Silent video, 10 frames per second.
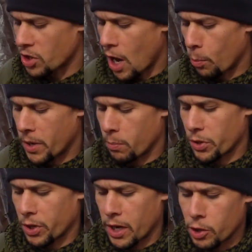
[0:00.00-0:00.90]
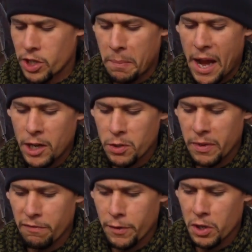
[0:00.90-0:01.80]
just help them with their energy
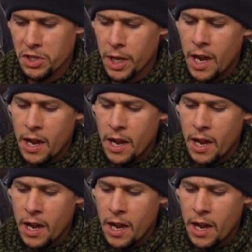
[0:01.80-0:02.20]
management first,